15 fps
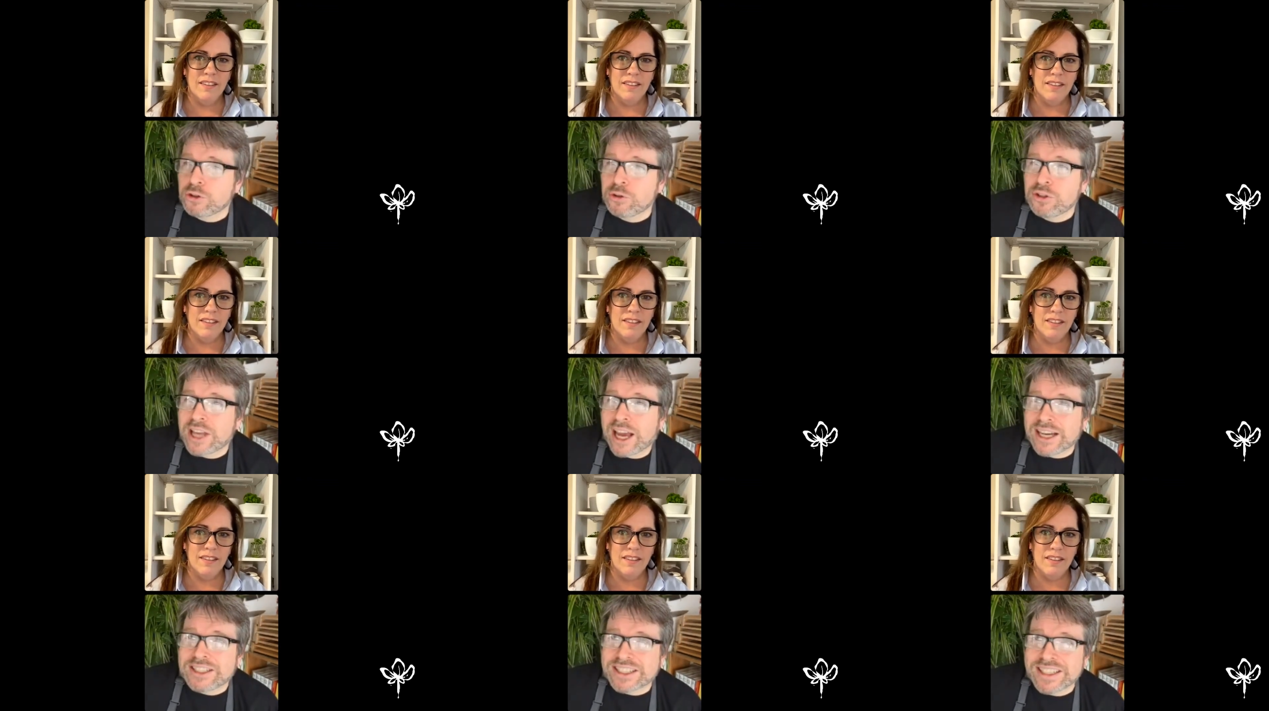Speaker 1: who's
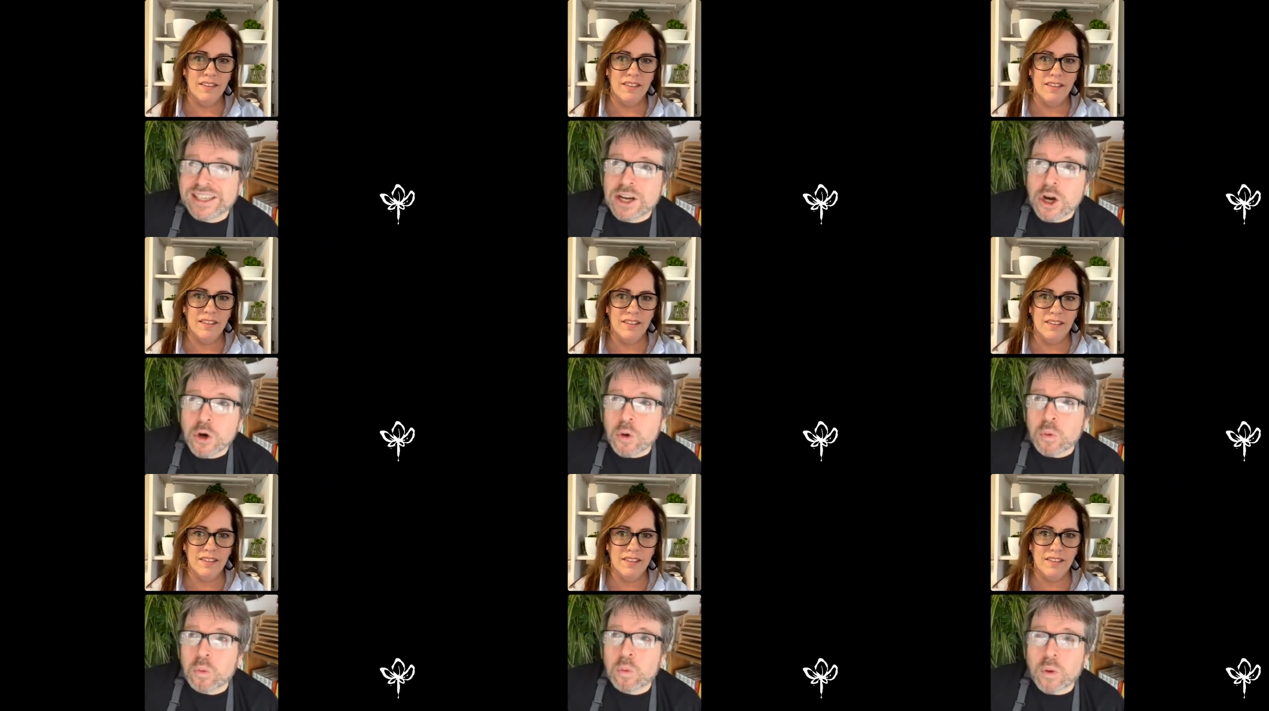actually
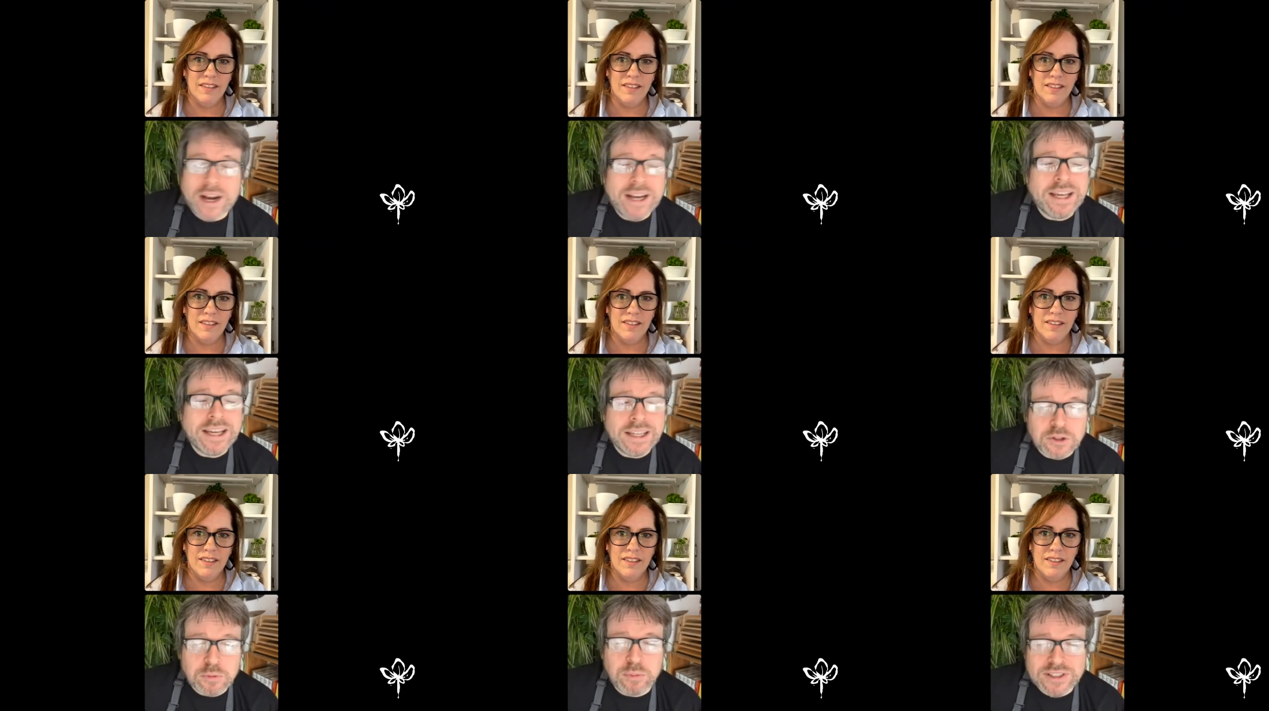running
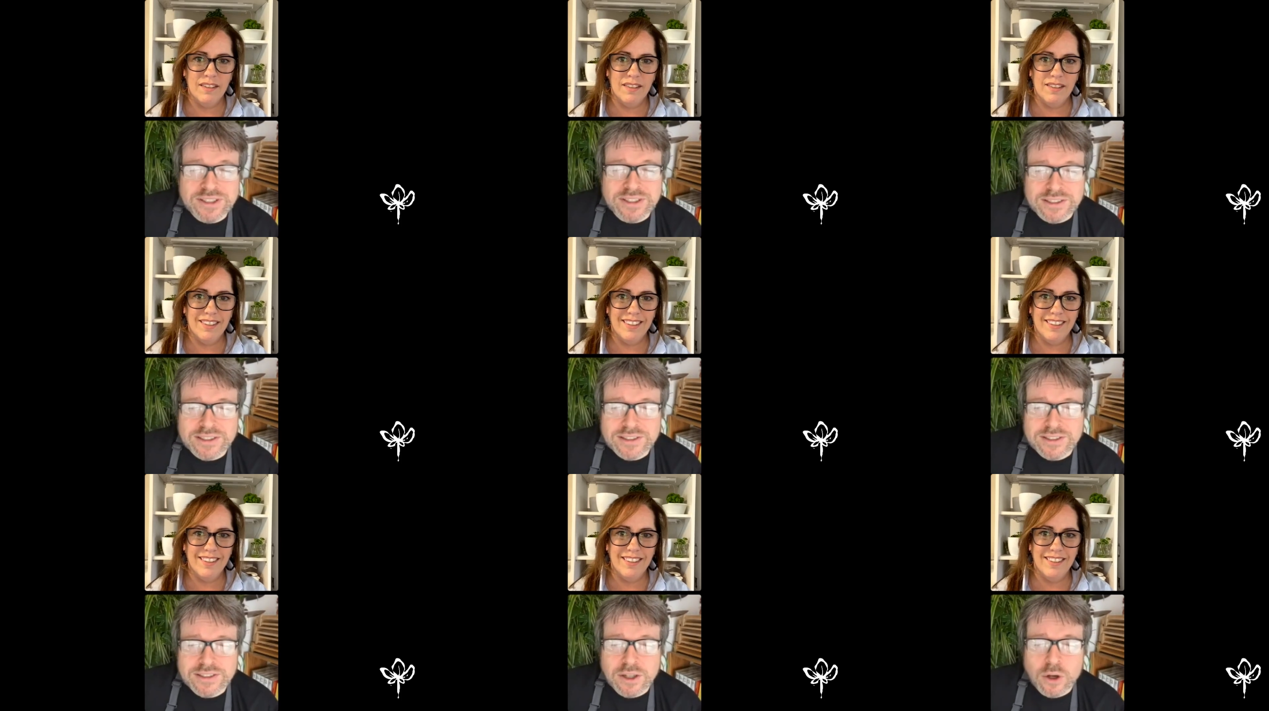his
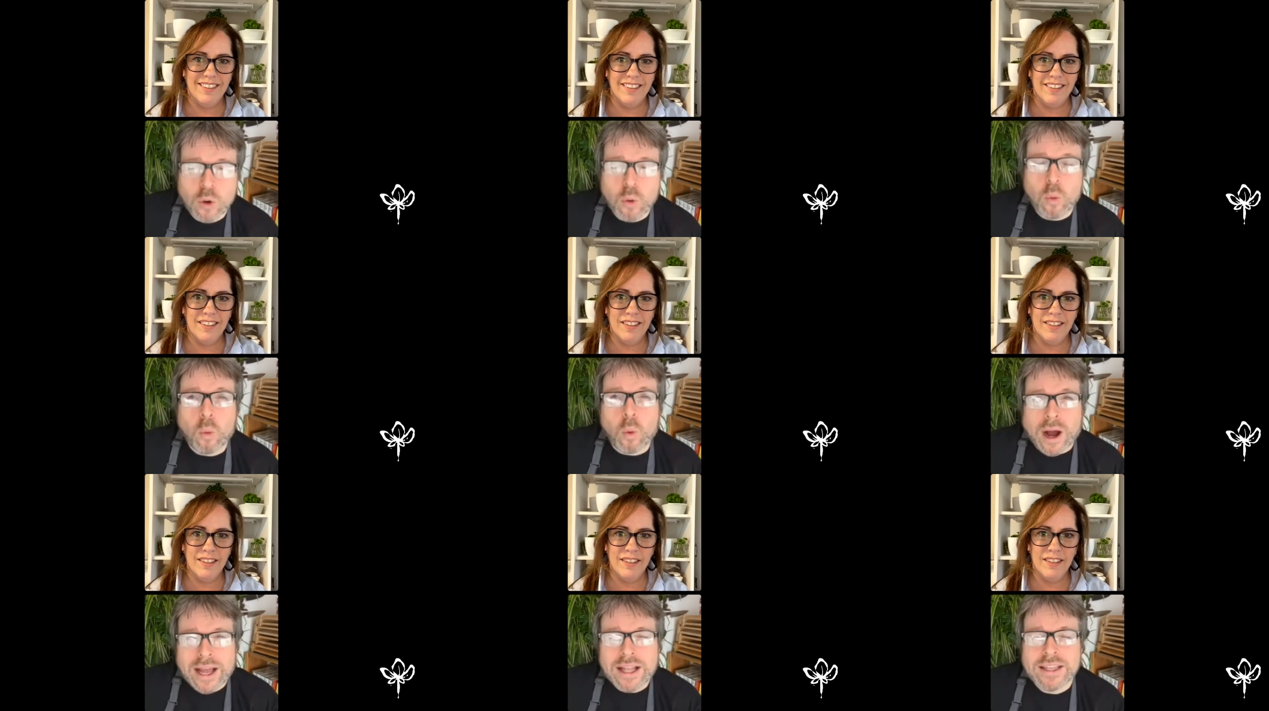business
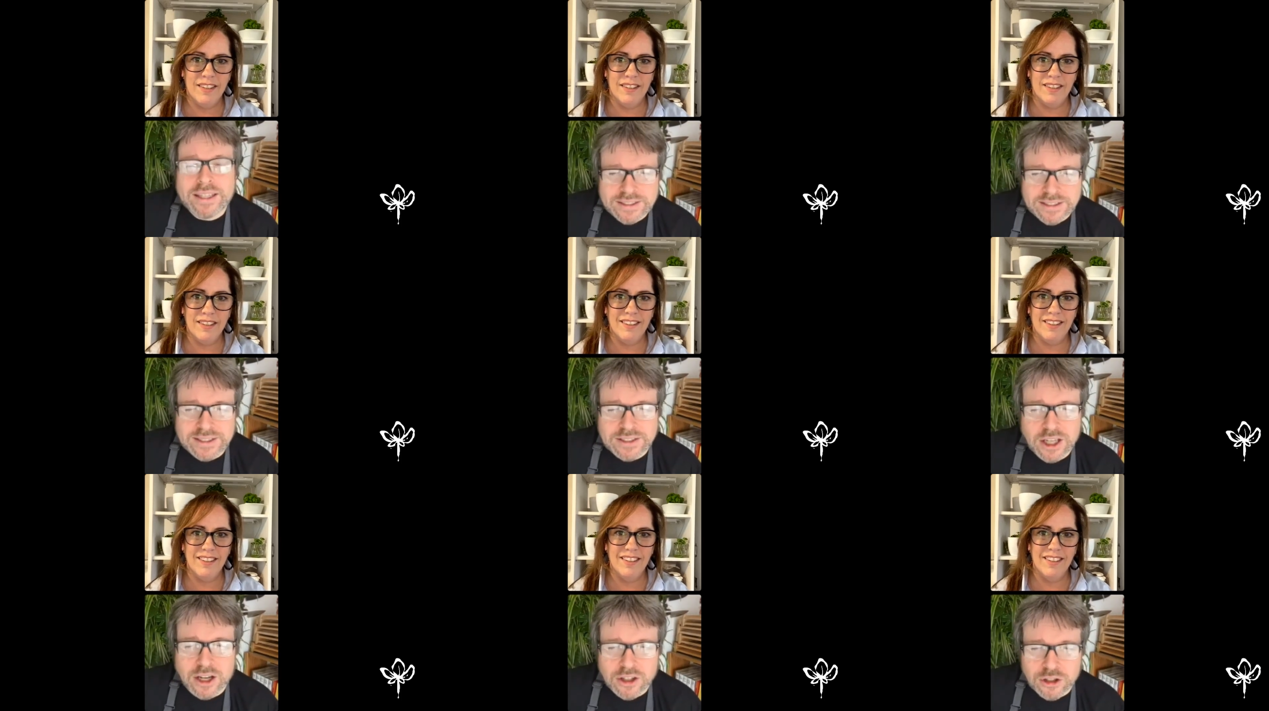while he's
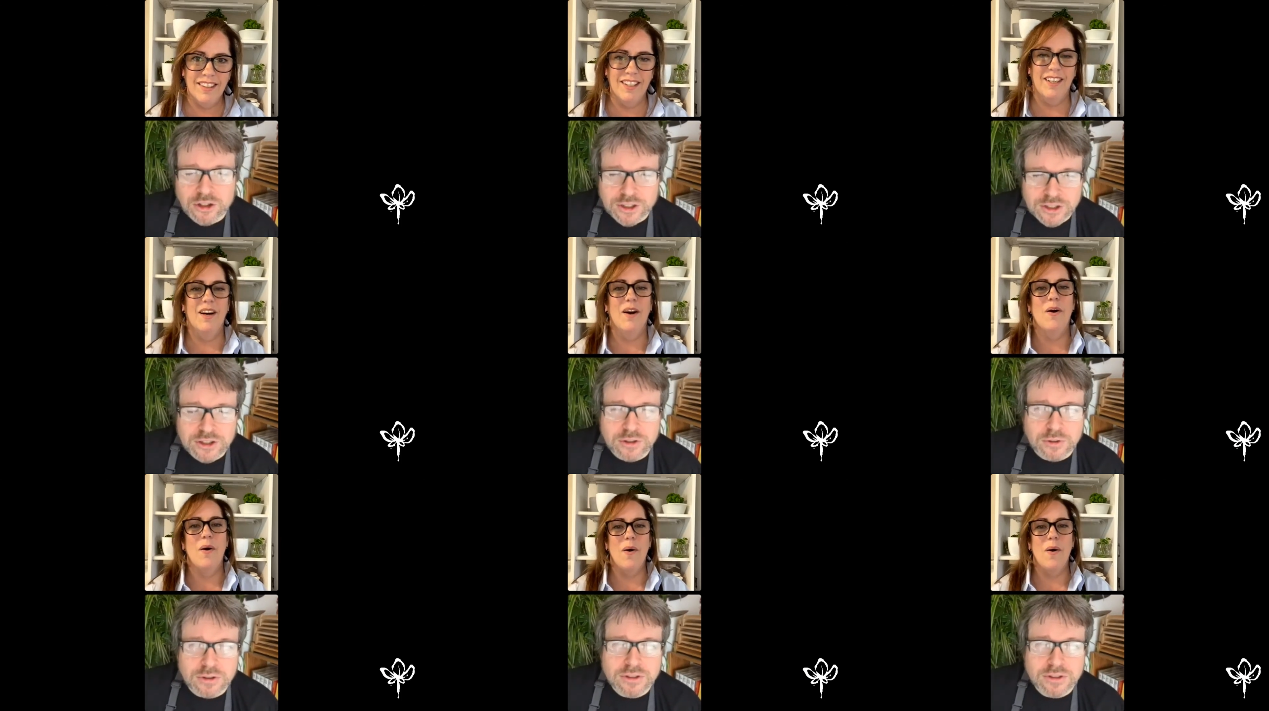in culinary school.